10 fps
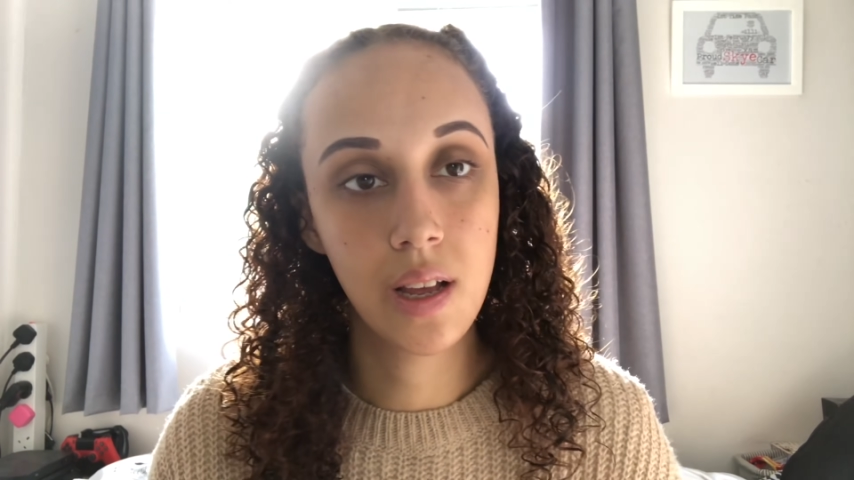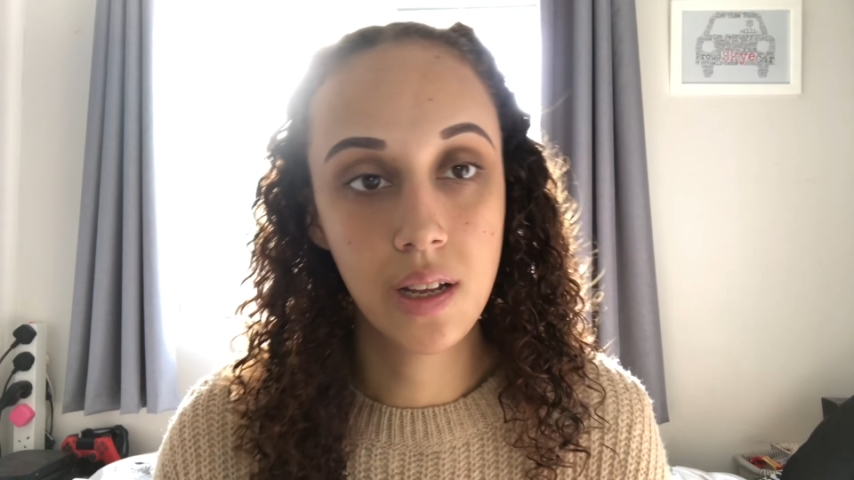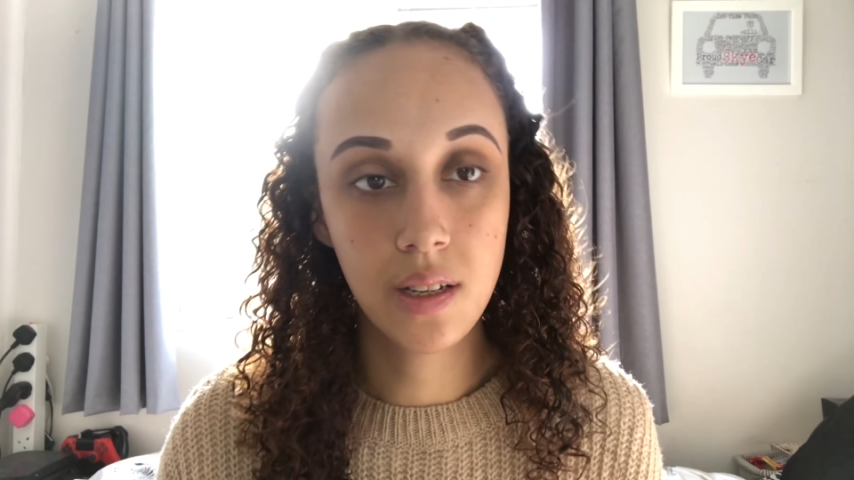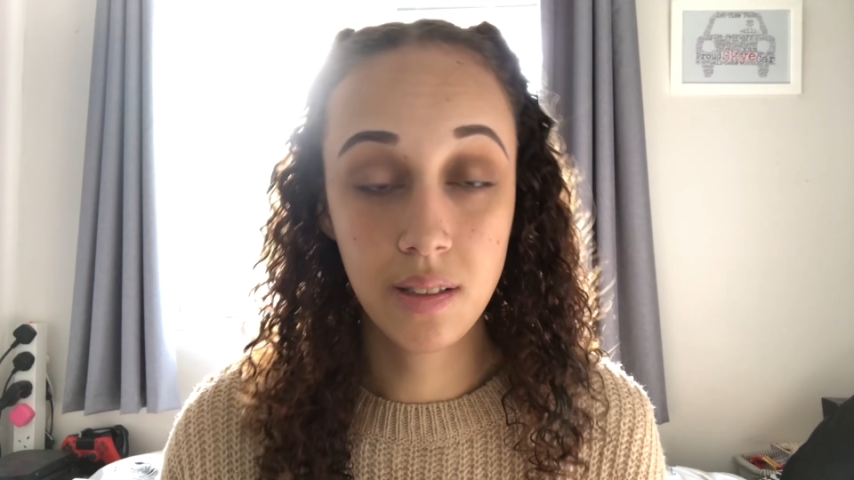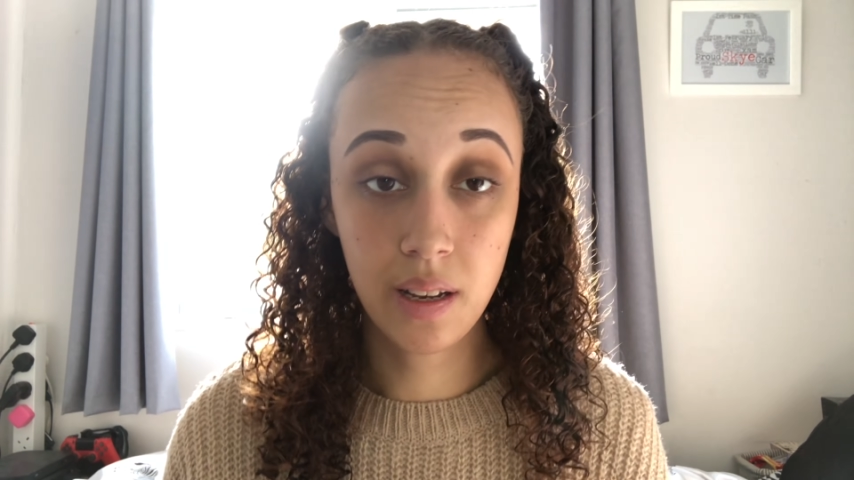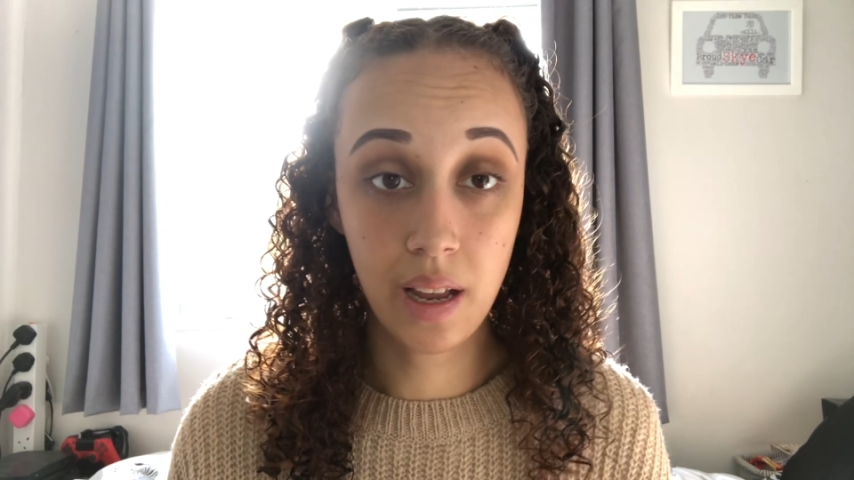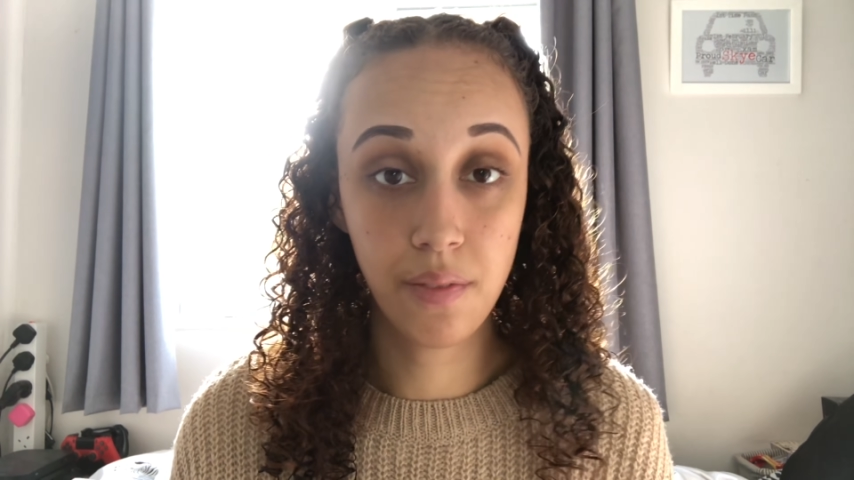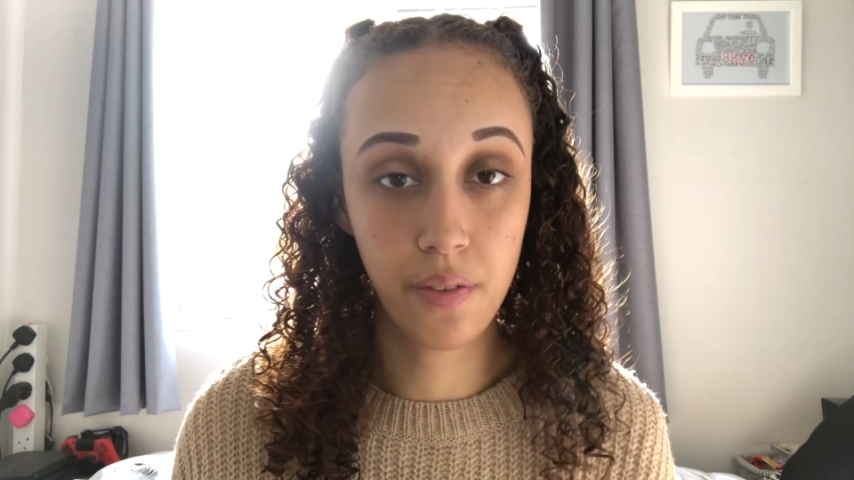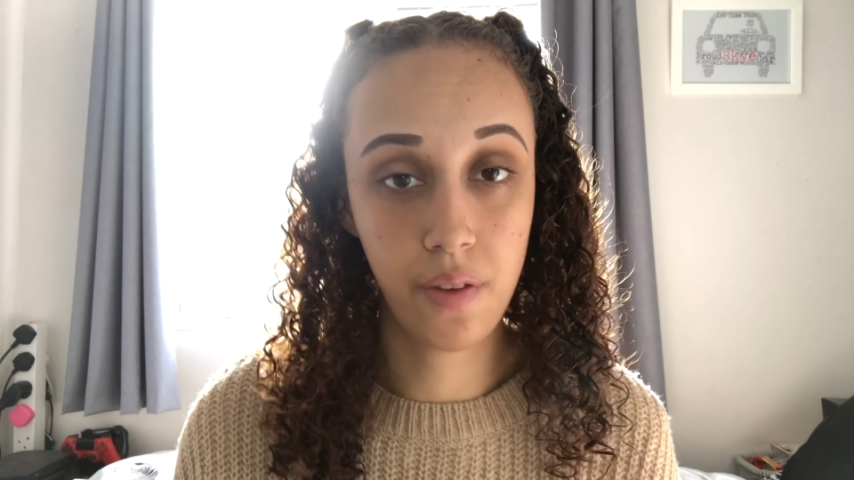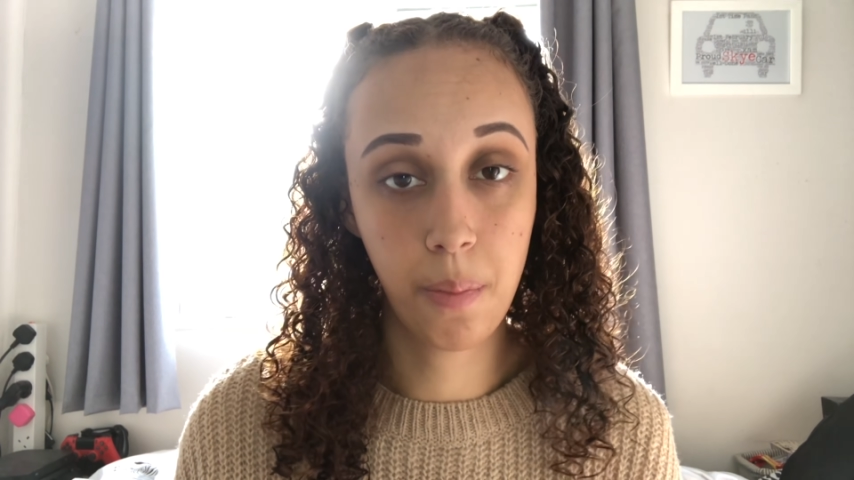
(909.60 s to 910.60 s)
So 9th
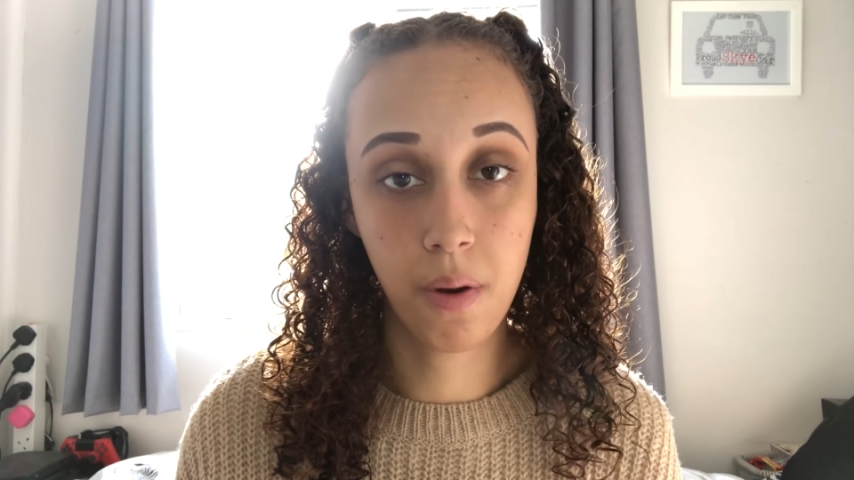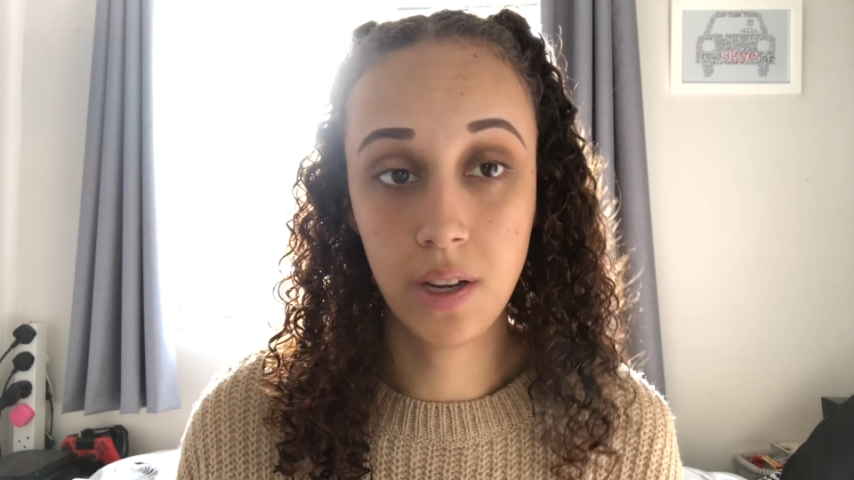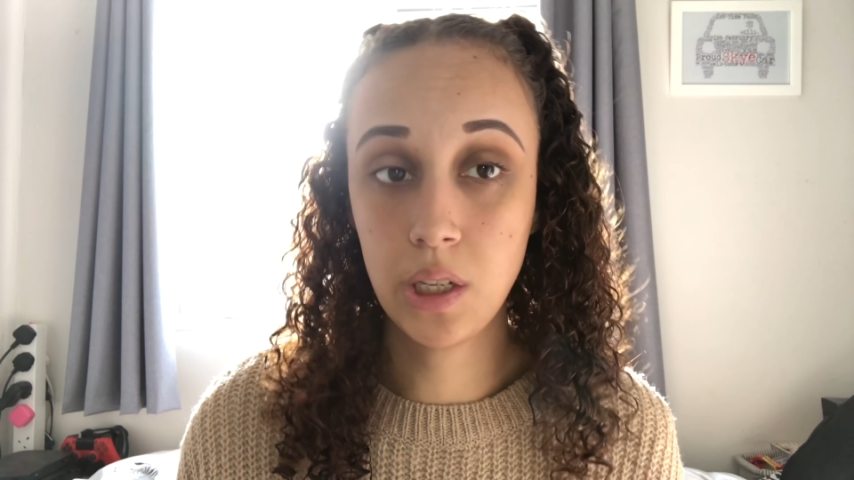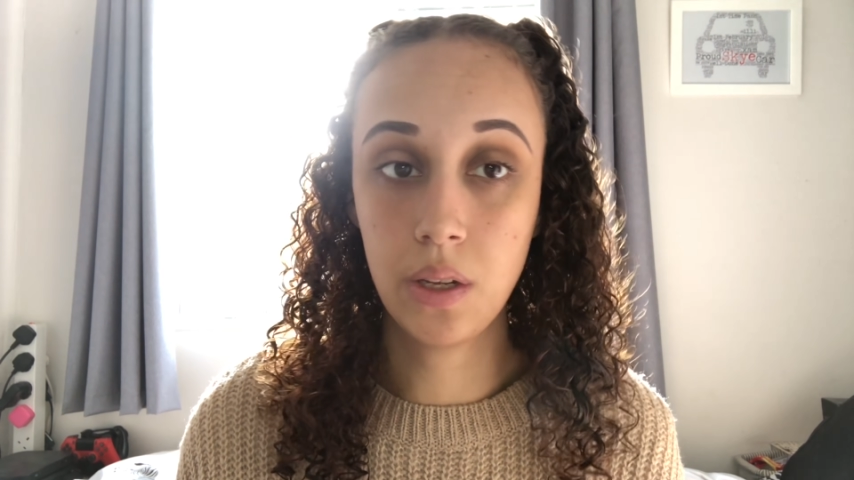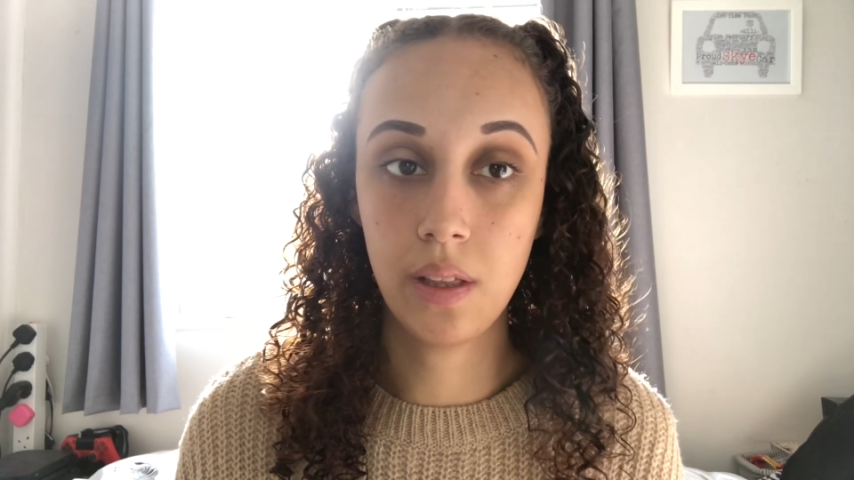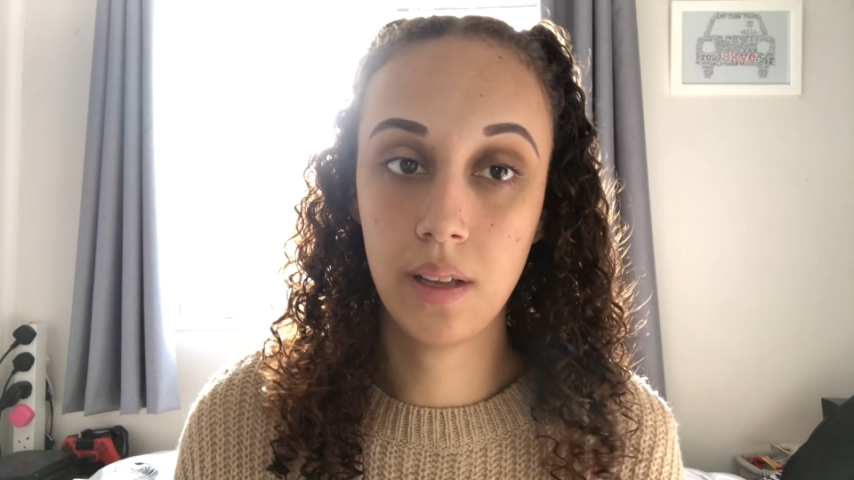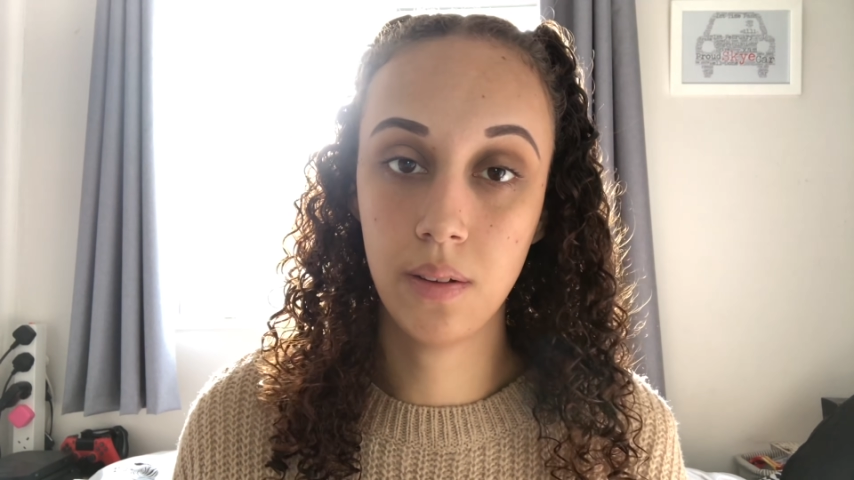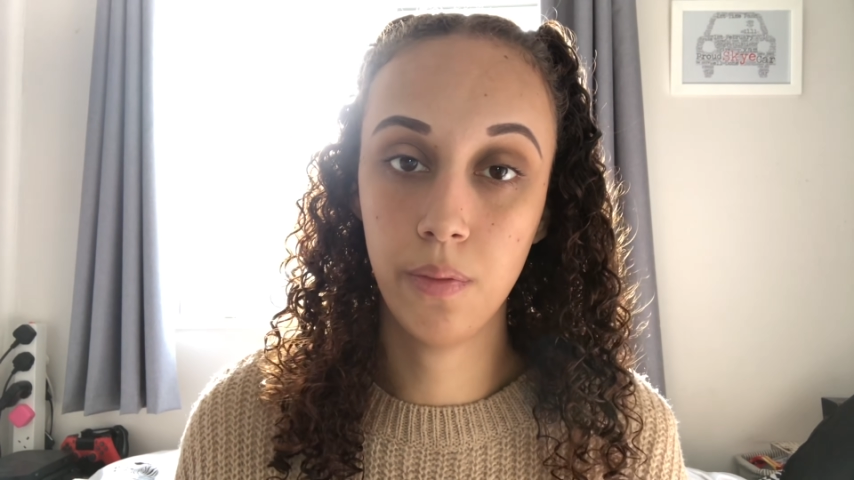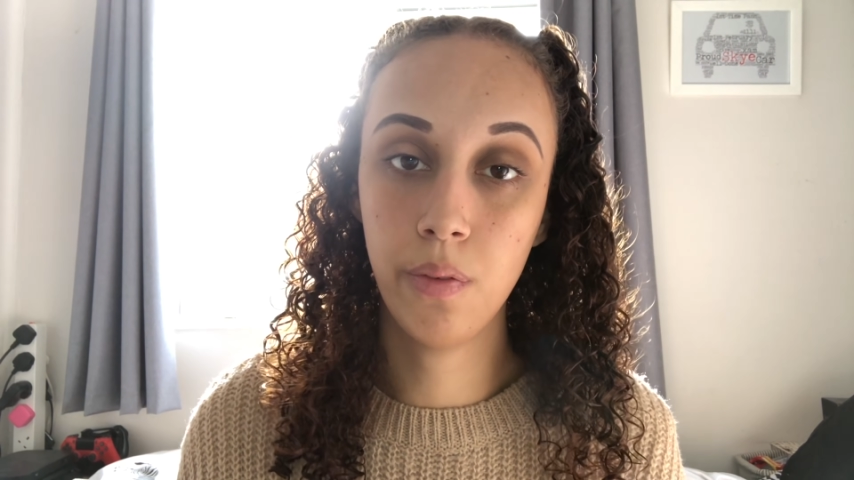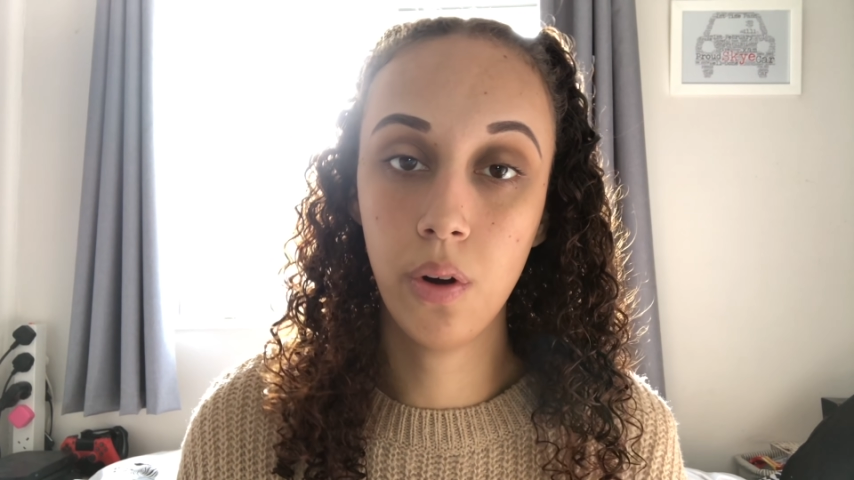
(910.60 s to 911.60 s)
of February
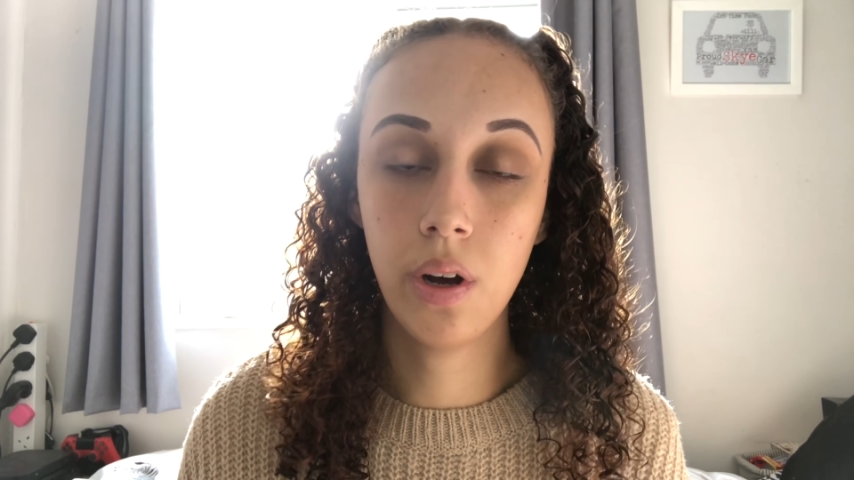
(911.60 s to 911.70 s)
2004,